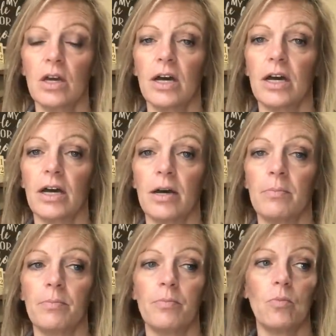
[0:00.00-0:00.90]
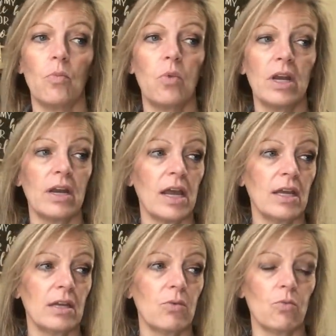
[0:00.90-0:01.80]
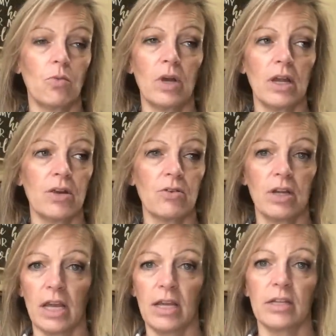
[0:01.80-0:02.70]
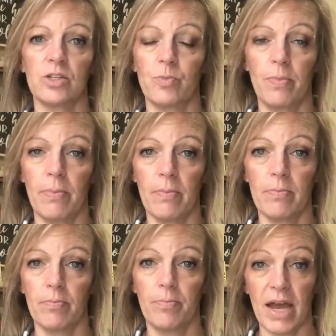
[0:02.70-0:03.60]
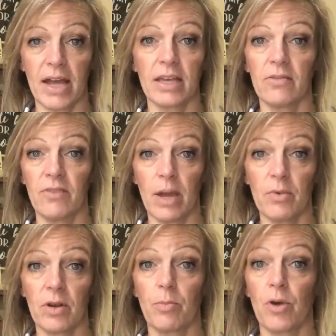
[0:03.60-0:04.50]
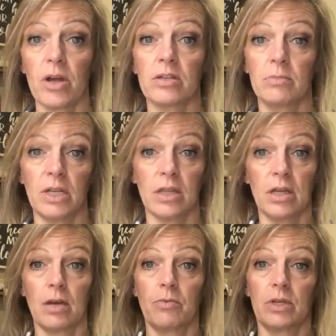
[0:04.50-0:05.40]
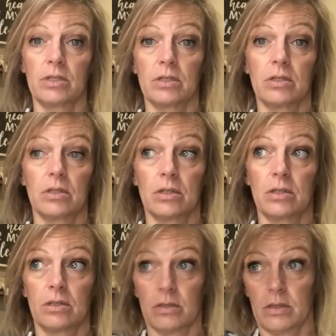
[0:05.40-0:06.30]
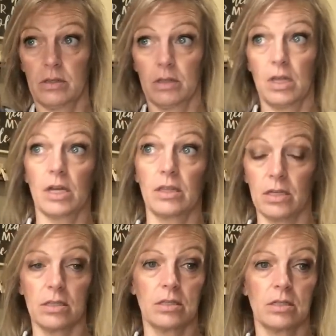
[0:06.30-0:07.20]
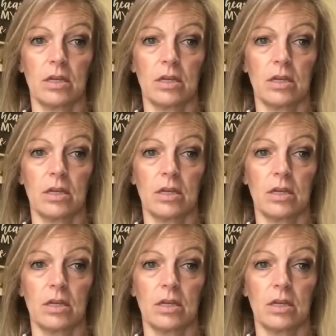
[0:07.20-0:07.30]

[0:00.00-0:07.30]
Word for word: um, one and eight, 108 inch backing fabric brought to me that was like this.